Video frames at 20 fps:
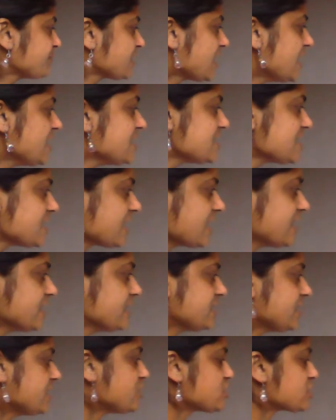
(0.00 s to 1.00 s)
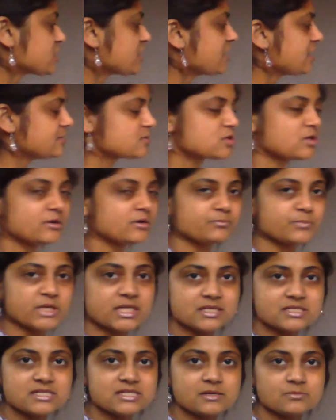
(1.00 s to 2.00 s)
And again, each time, so
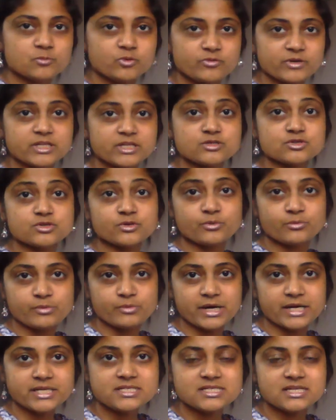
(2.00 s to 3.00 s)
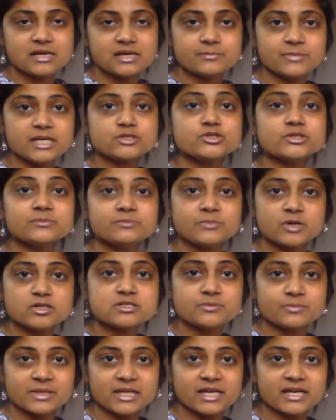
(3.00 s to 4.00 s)
because I'm moving to the right, I'm actually
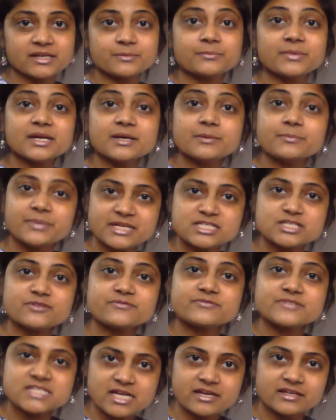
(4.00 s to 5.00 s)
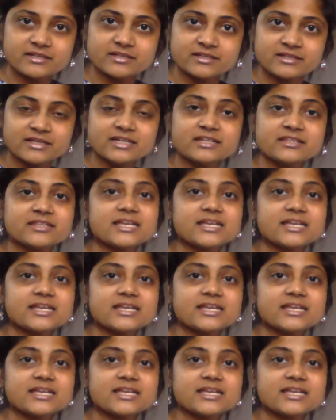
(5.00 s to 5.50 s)
multiplying by a base of 10.